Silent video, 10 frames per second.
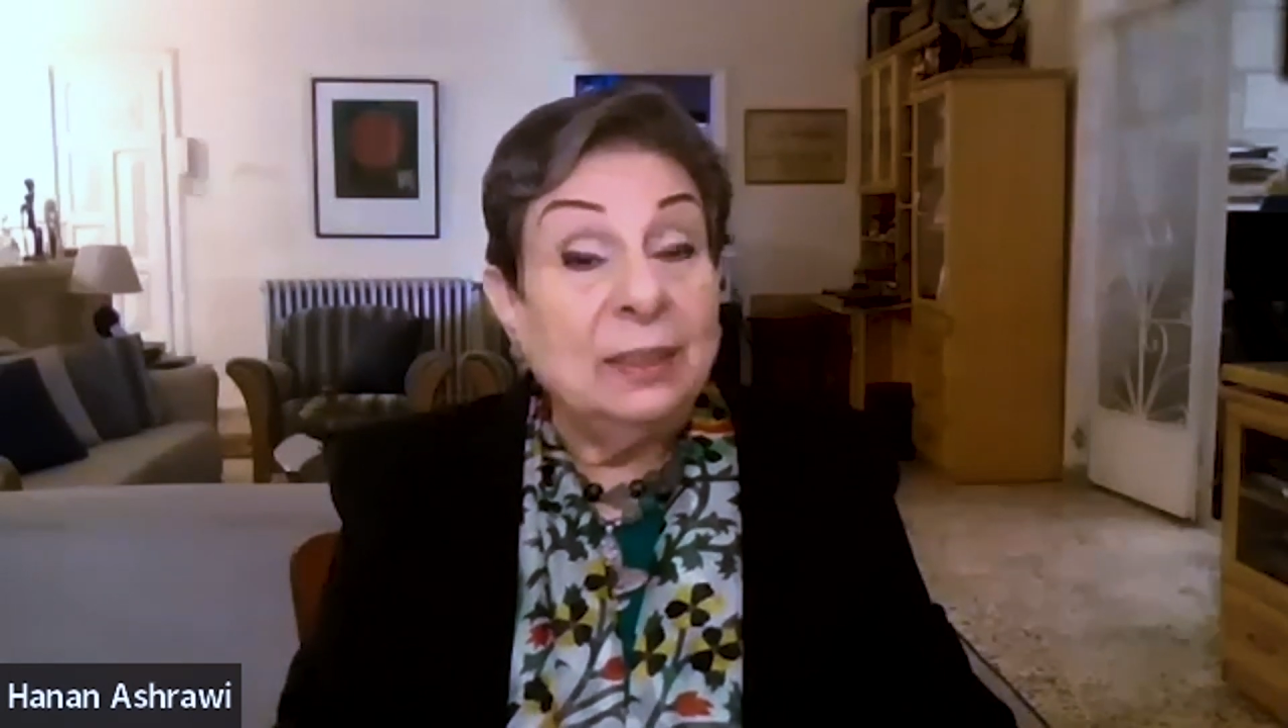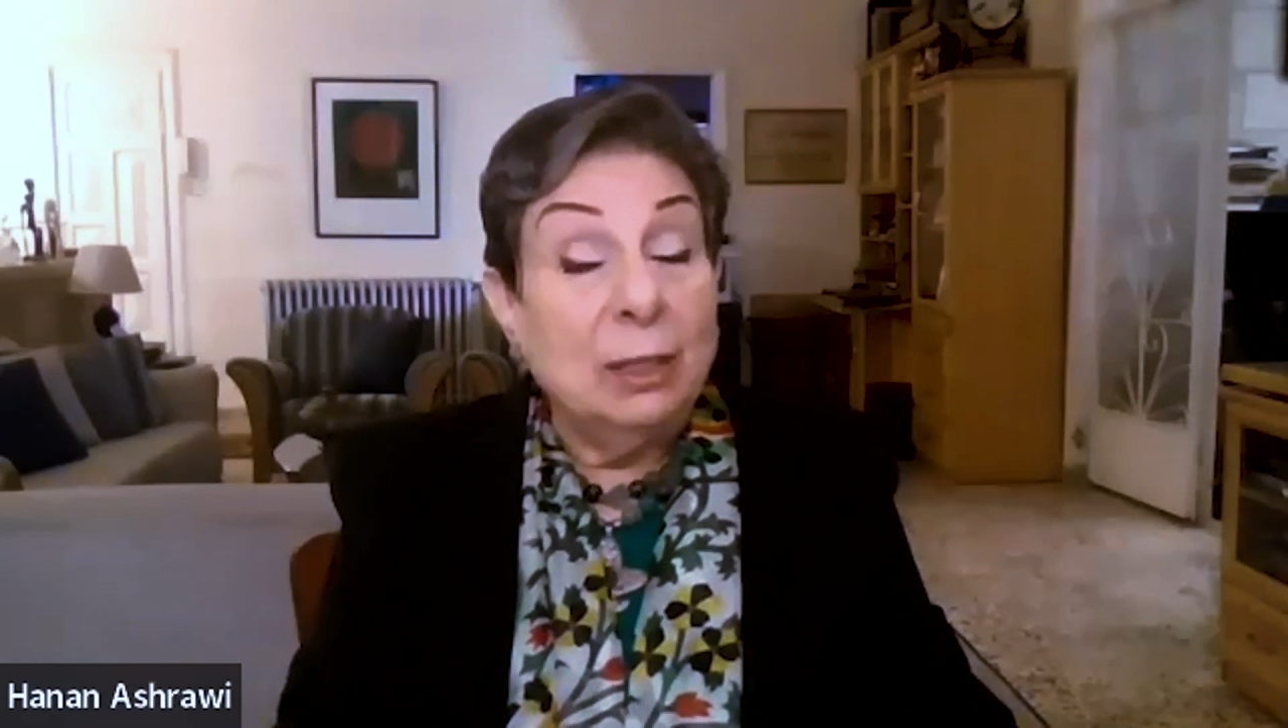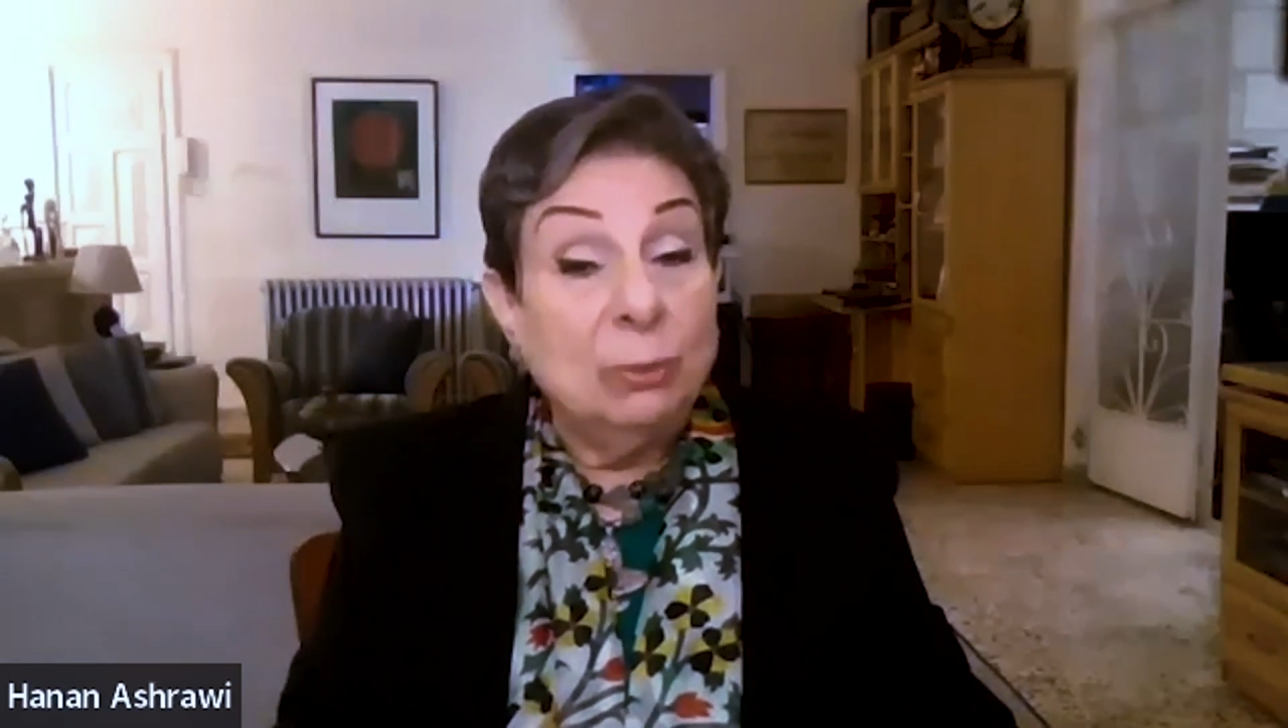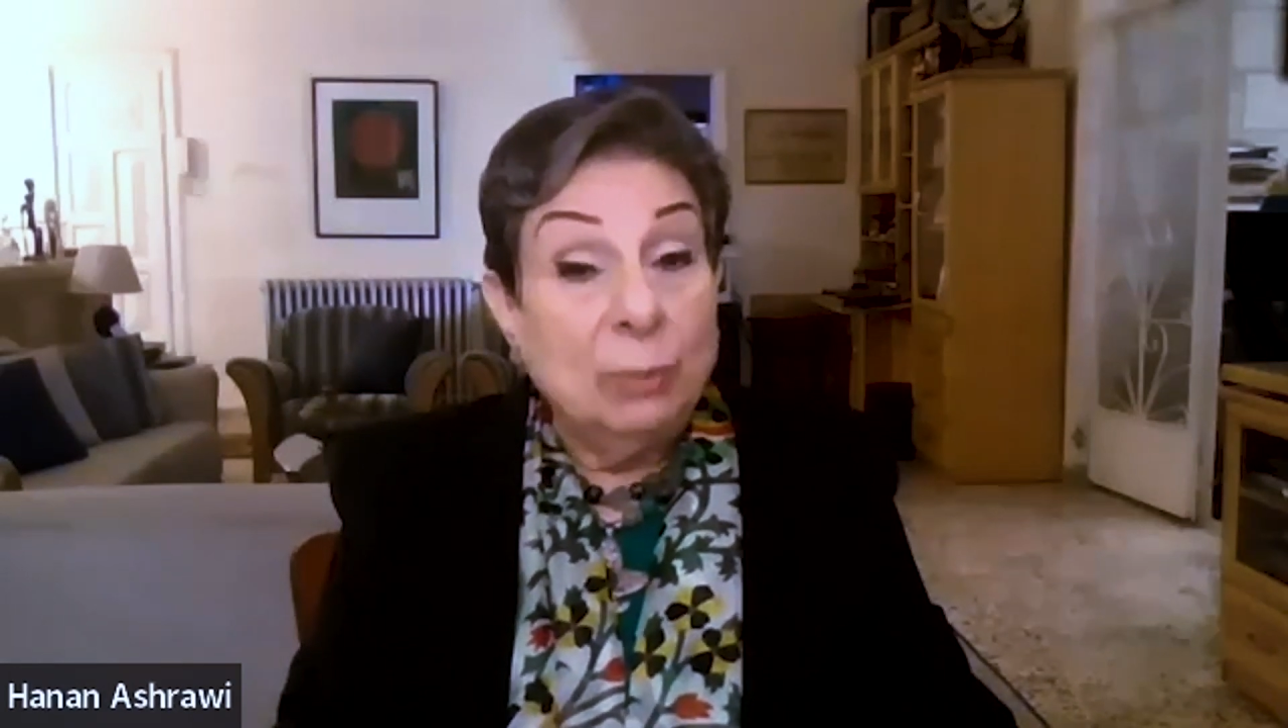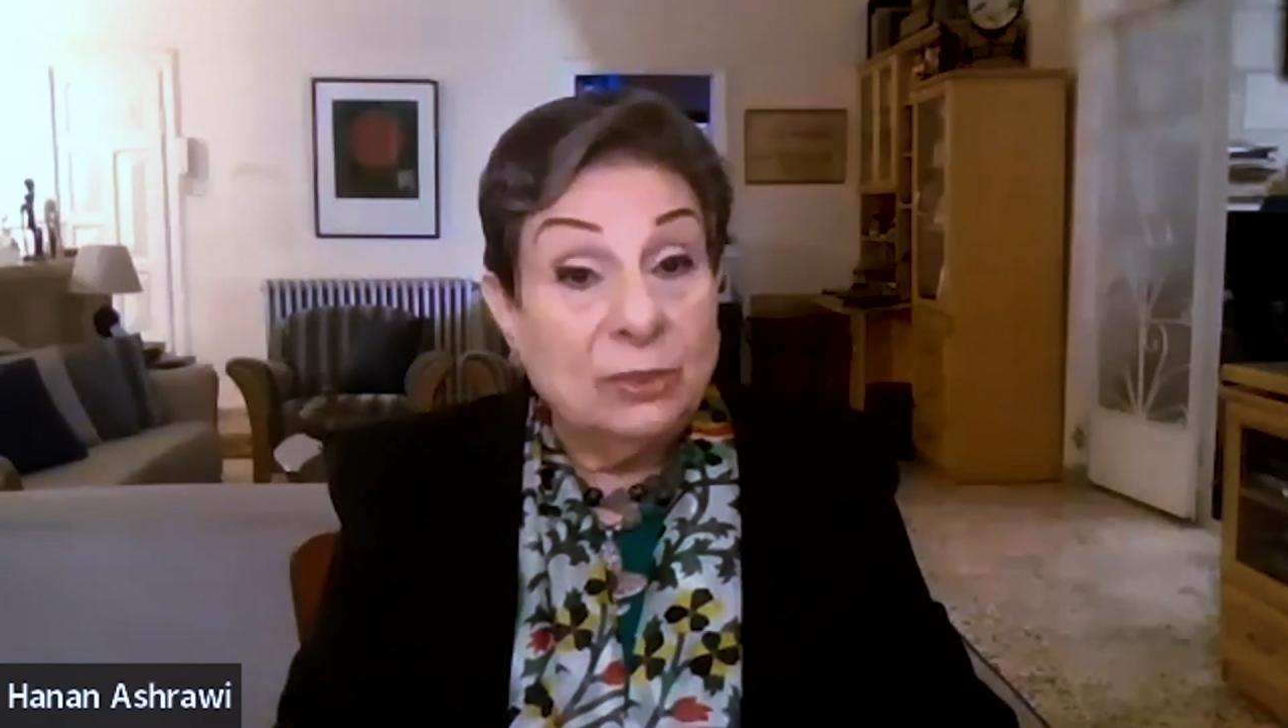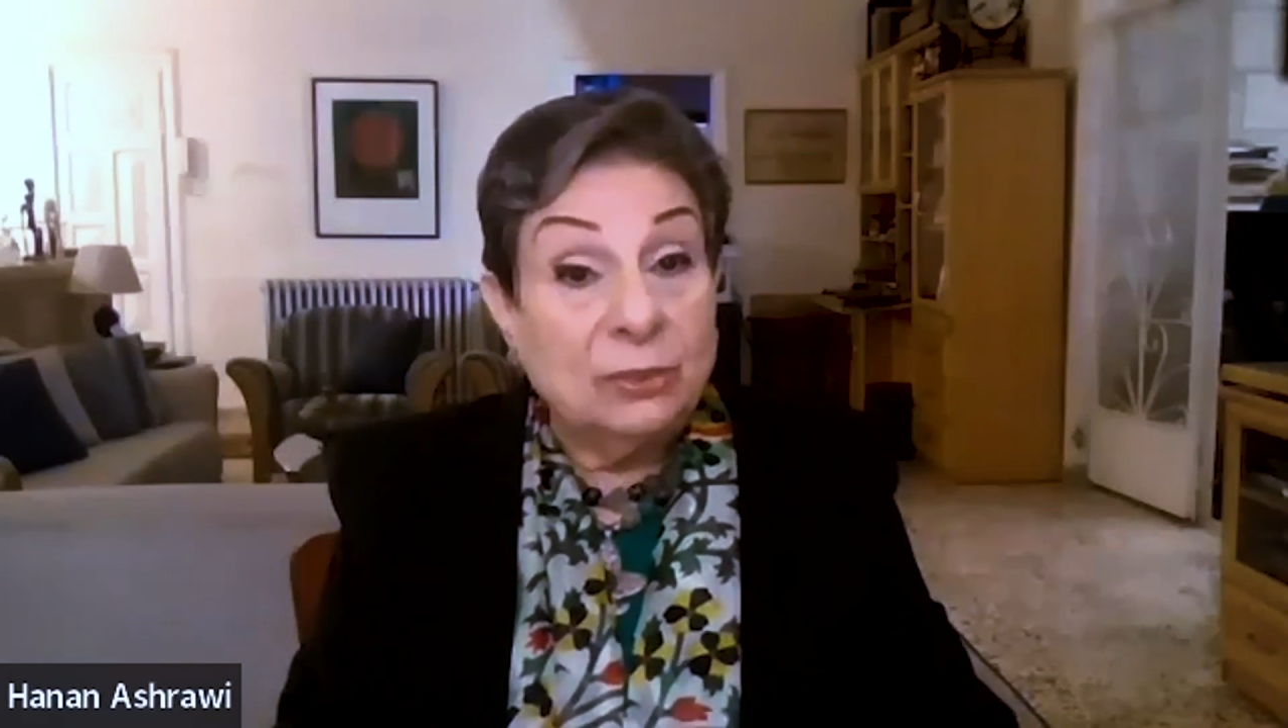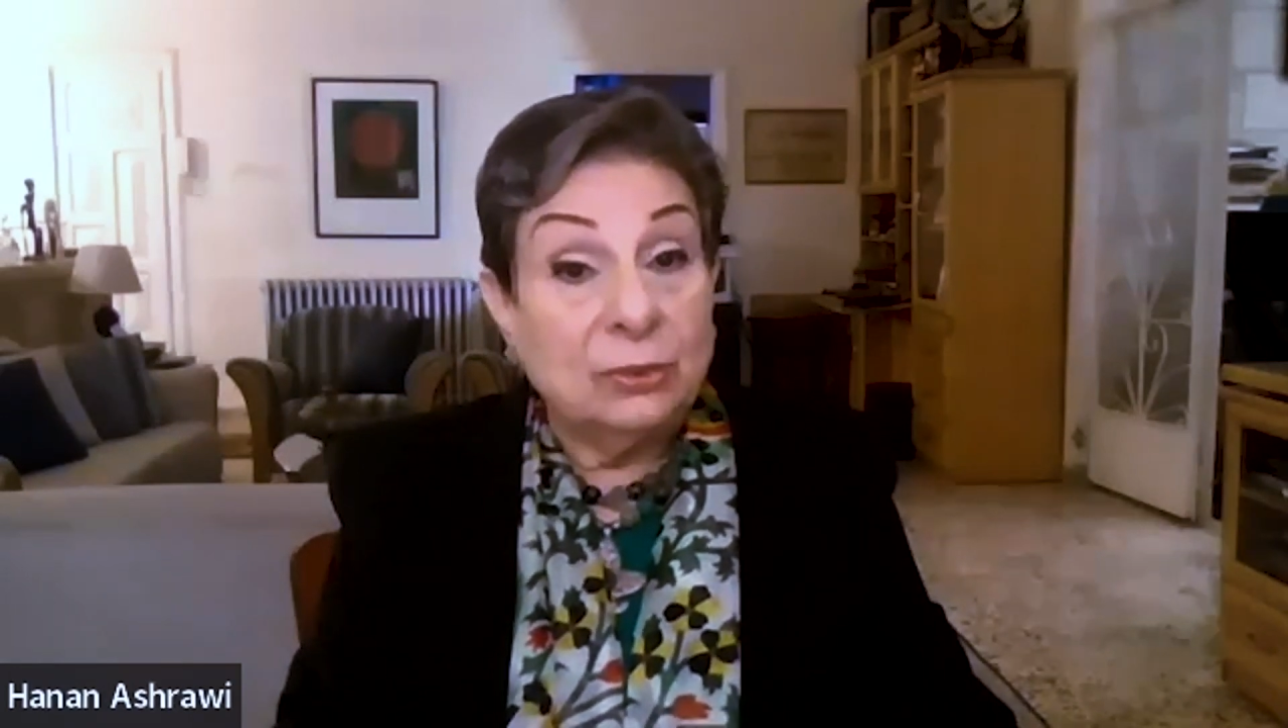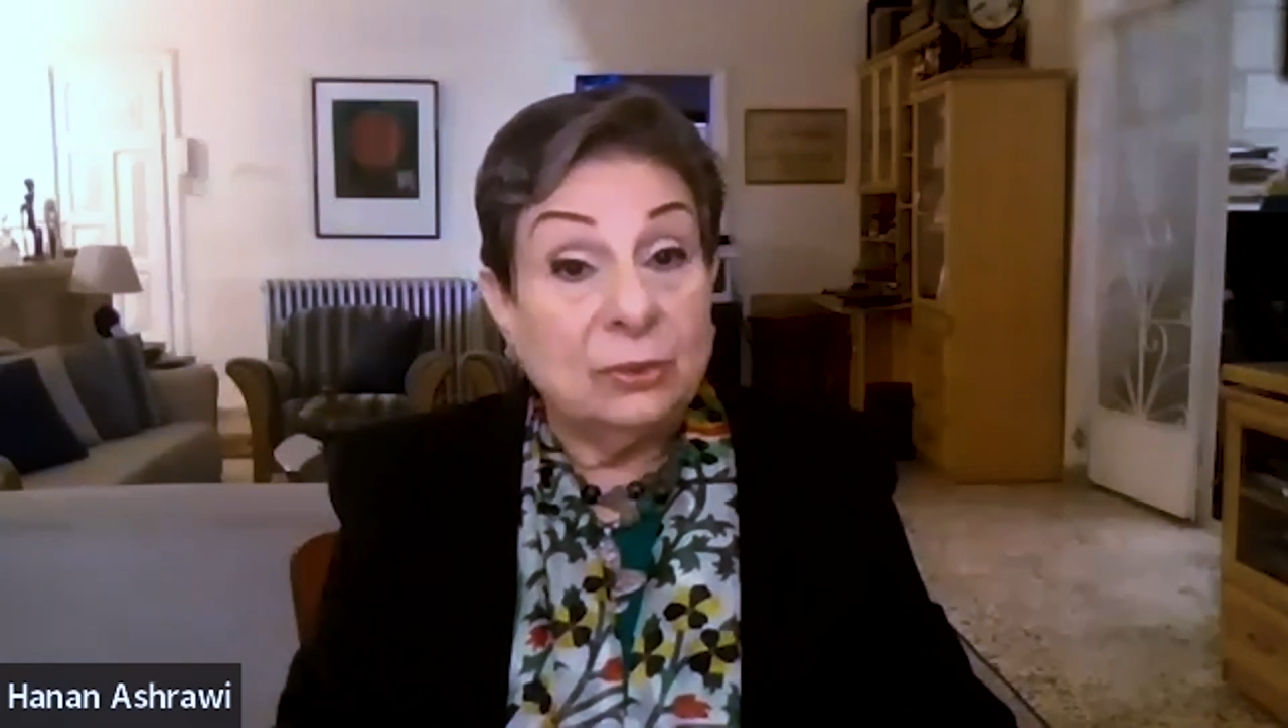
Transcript: how much